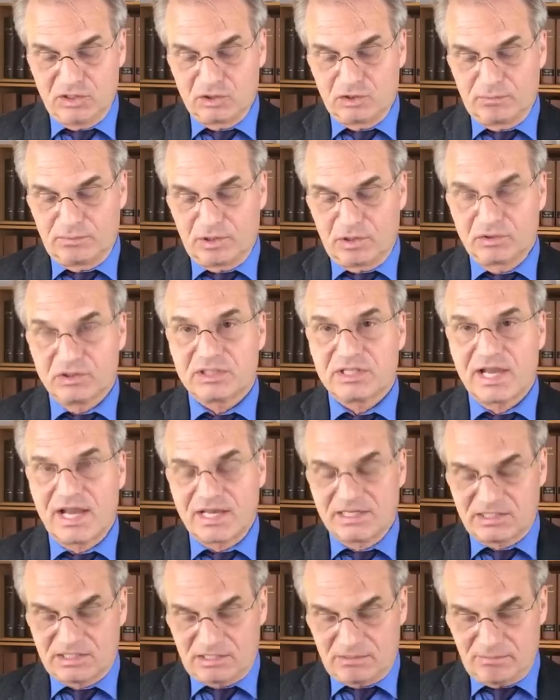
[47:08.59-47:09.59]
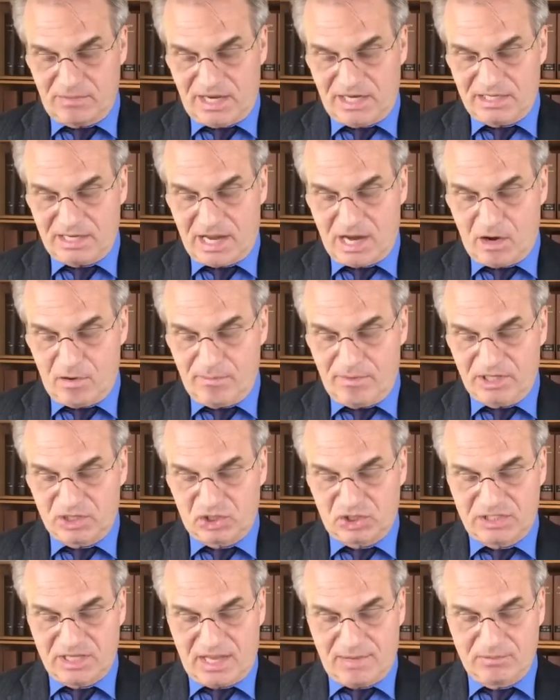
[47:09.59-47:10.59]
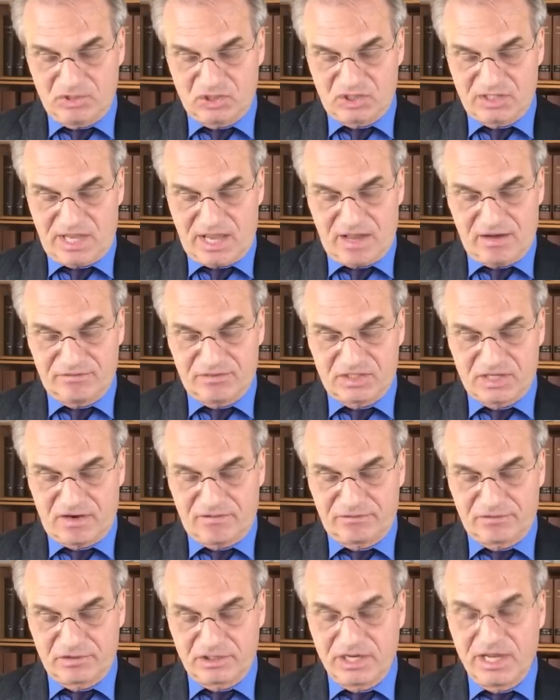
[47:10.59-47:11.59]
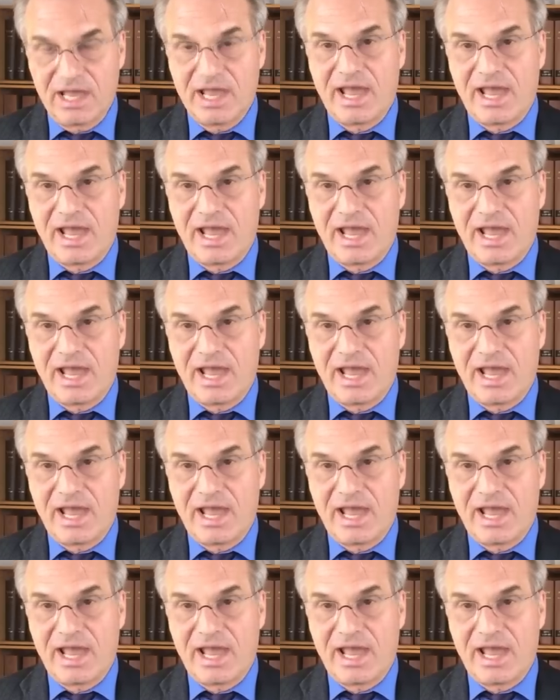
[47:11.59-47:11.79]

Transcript: to both estimate how much damage they have suffered